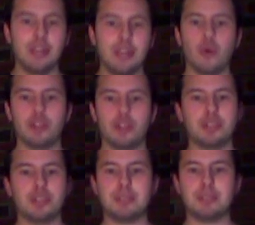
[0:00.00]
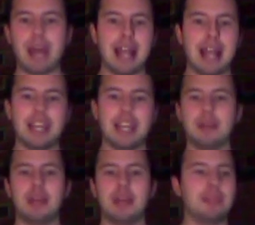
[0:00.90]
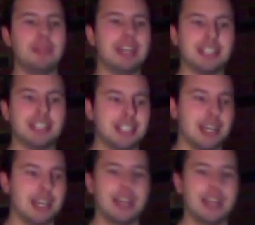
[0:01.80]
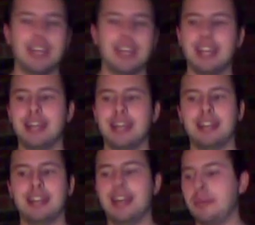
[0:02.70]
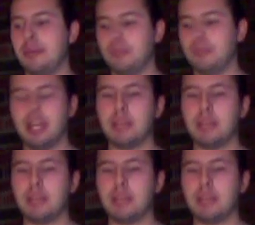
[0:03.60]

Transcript: or into his back and him getting sick and him getting